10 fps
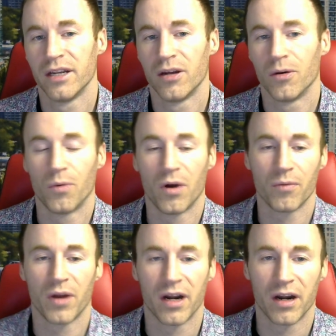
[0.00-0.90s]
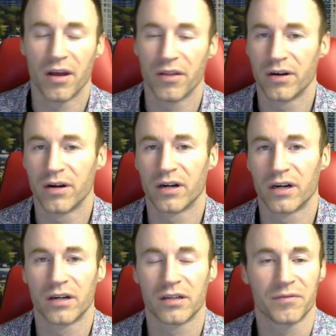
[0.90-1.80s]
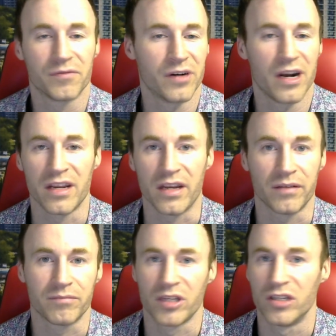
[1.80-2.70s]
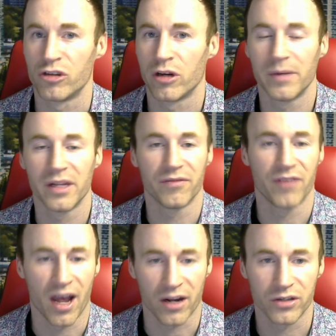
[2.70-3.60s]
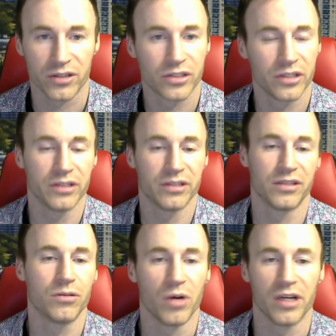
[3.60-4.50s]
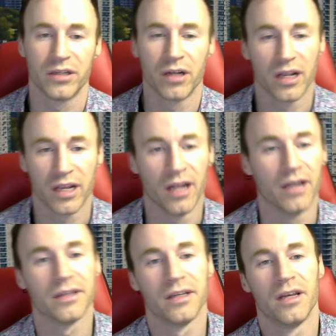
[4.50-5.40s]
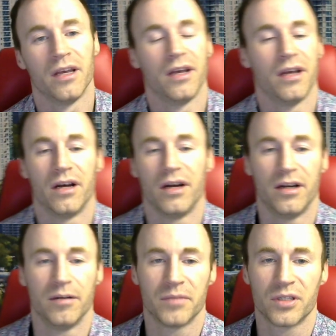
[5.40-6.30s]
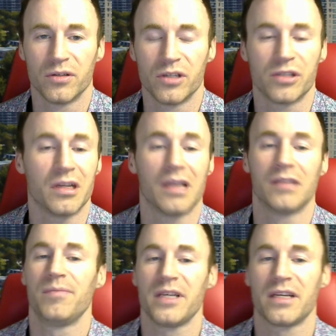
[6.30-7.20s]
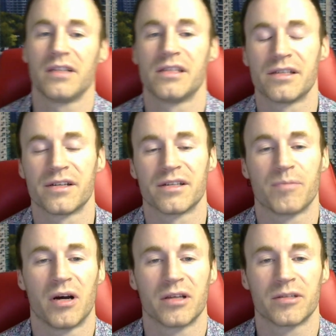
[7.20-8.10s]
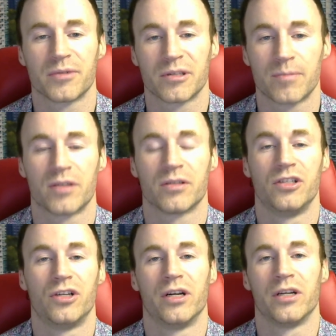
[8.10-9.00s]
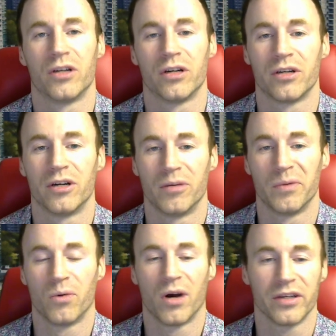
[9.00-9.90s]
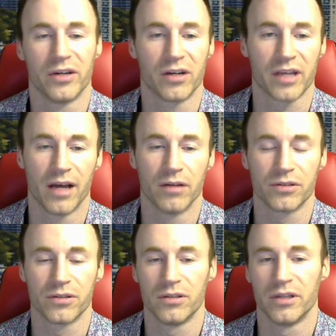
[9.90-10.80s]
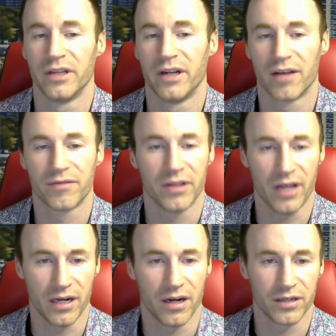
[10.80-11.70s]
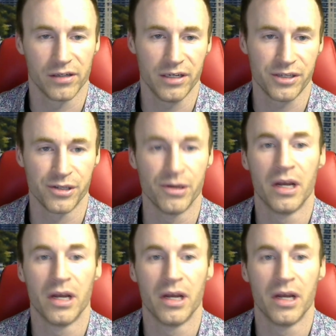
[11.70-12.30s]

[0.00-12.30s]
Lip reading: one way or another for any contributing factors to the situation at hand. So just as be consistent as possible, especially during your term and while you're on council, and then after that, not your issue.